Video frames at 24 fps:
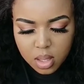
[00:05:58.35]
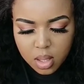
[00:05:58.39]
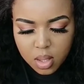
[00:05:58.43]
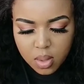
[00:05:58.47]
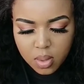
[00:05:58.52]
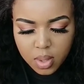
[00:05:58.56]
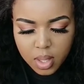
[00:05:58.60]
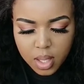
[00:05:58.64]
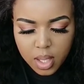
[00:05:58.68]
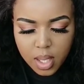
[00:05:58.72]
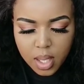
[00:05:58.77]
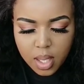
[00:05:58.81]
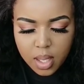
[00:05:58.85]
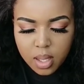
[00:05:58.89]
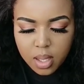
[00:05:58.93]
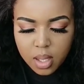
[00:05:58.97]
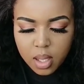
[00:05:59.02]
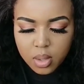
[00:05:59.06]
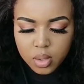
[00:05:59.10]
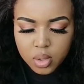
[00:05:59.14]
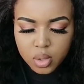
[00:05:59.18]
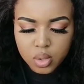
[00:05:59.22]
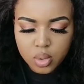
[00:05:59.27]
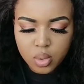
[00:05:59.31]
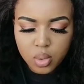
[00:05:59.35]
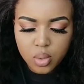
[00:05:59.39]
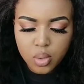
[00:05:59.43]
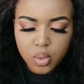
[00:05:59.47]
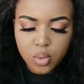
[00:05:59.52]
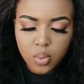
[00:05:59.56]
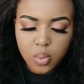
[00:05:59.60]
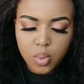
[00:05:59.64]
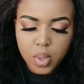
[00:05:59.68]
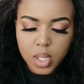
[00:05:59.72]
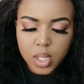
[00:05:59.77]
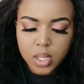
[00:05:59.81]
Okay, I'll show
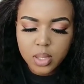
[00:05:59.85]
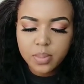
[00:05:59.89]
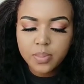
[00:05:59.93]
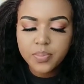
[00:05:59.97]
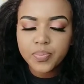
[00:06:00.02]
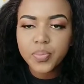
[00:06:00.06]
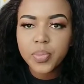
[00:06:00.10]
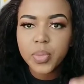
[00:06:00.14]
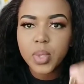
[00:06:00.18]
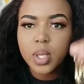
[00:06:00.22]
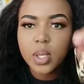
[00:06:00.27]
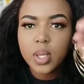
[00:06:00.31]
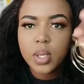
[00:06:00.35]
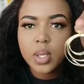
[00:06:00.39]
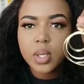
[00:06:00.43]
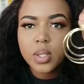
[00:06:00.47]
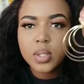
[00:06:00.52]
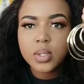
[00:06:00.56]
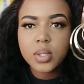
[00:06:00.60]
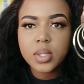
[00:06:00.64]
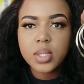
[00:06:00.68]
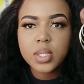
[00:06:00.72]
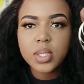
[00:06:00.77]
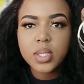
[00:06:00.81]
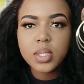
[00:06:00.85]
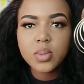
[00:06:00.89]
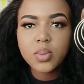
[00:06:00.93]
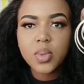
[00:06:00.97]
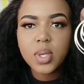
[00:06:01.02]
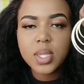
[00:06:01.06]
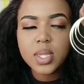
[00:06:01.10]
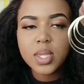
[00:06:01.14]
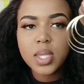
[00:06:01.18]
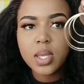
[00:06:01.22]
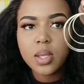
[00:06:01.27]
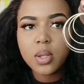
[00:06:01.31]
you one. So this is
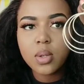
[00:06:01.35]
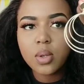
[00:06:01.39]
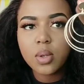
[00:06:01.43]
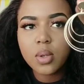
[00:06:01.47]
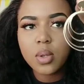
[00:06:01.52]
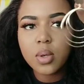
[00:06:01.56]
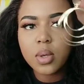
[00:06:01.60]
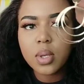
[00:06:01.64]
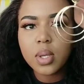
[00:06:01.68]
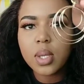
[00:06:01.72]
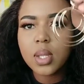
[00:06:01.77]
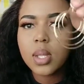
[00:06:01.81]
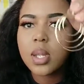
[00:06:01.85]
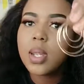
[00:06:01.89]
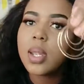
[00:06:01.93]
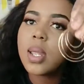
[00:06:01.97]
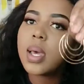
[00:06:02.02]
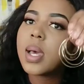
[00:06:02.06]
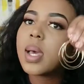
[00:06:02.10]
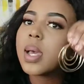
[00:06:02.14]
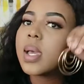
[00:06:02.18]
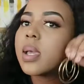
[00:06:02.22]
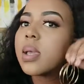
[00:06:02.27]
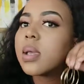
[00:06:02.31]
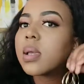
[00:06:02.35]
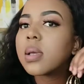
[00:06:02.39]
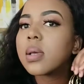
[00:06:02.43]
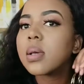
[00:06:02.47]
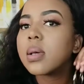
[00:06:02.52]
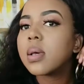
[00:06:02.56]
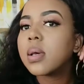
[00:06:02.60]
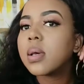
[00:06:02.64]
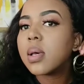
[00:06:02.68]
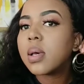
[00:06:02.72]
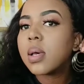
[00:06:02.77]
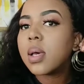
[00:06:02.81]
what they look like,
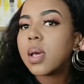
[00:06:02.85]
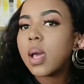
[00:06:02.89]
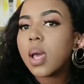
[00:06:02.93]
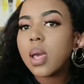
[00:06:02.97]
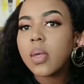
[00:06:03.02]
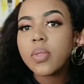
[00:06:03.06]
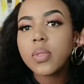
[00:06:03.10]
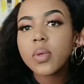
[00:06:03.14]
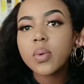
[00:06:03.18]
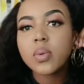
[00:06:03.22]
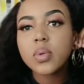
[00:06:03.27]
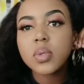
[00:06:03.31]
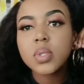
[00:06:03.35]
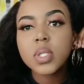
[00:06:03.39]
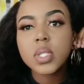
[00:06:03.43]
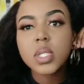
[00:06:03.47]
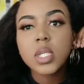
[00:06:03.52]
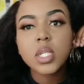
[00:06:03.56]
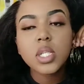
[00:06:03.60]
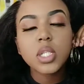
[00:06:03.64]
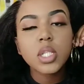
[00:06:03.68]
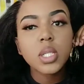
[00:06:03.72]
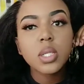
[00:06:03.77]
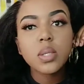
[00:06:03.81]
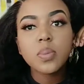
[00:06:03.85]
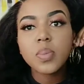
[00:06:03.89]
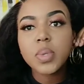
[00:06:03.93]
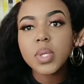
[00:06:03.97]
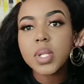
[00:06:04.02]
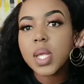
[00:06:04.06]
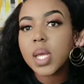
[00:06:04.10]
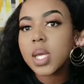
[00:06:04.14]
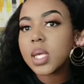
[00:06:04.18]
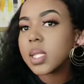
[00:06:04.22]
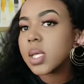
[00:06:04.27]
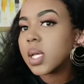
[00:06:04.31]
and they will essentially be
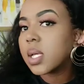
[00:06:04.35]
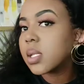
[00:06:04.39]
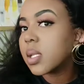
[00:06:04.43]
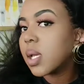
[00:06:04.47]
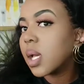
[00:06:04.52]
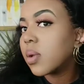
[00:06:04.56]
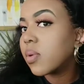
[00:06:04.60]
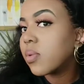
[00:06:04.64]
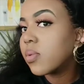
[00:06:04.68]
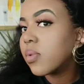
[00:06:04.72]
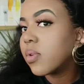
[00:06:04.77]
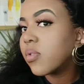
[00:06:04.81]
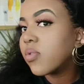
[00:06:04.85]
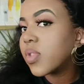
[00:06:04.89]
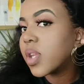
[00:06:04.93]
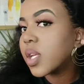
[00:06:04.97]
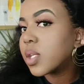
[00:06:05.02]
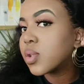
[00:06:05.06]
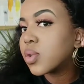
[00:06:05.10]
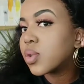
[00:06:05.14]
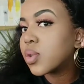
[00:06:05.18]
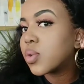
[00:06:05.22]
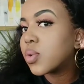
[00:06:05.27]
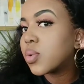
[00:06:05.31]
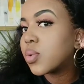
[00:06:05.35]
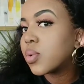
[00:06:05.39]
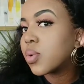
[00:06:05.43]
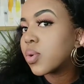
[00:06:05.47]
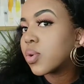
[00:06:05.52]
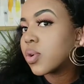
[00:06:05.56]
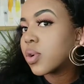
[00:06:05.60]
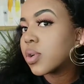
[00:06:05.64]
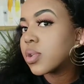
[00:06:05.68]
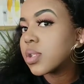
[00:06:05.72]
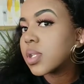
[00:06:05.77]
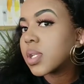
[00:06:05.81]
like that. I don't know if that's cute or
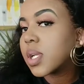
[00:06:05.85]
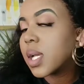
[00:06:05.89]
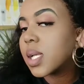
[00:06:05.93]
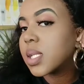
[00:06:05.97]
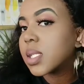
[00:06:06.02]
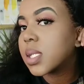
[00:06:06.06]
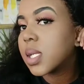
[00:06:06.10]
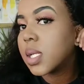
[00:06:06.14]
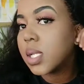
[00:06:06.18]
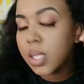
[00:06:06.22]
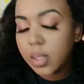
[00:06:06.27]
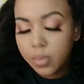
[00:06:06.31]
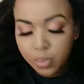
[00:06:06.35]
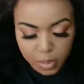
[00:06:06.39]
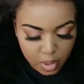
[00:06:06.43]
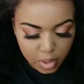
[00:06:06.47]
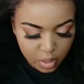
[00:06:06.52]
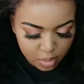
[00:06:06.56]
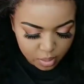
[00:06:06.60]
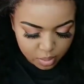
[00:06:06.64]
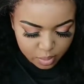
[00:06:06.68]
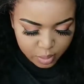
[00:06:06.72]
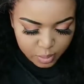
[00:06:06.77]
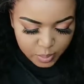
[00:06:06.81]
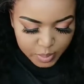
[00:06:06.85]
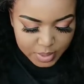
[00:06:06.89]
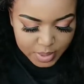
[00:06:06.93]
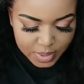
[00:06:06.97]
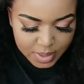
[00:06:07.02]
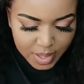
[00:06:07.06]
not. You guys can let me know. Oops.